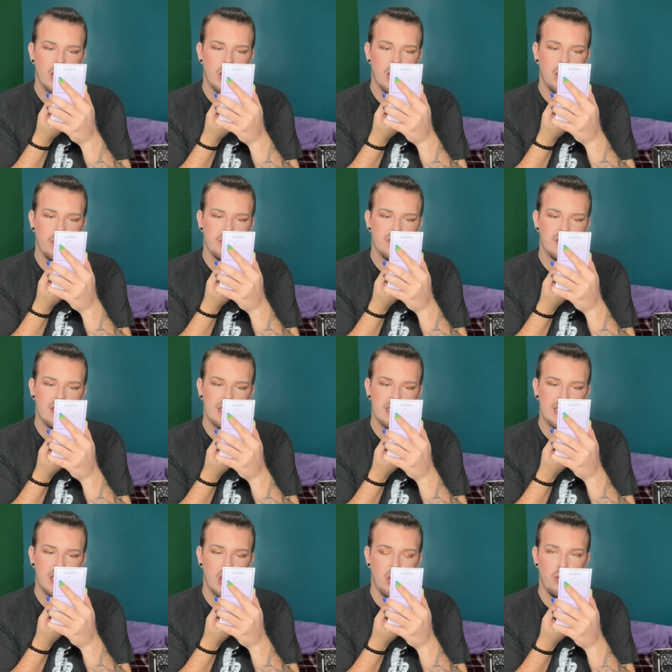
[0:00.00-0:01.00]
go
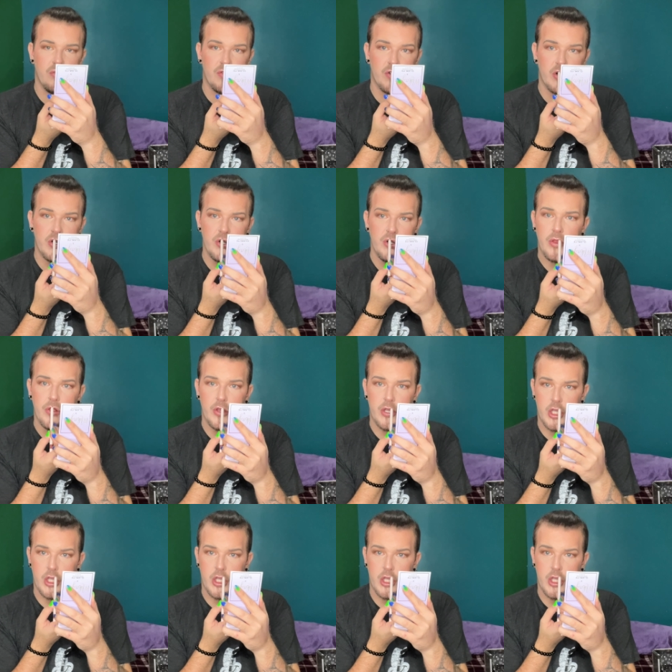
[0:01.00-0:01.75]
slightly over the